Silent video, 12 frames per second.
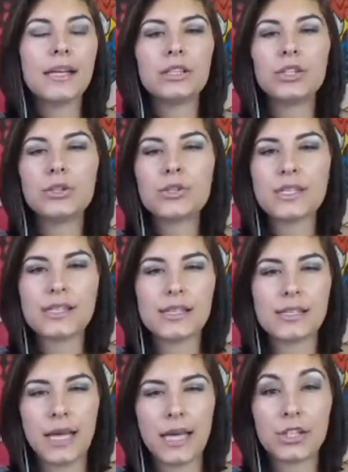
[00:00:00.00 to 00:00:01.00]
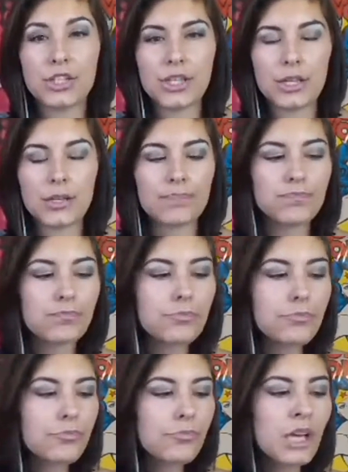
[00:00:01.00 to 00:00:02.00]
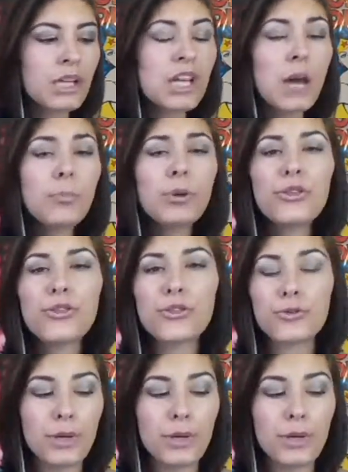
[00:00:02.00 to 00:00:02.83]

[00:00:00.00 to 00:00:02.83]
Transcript: it loses attention. Number 3, the third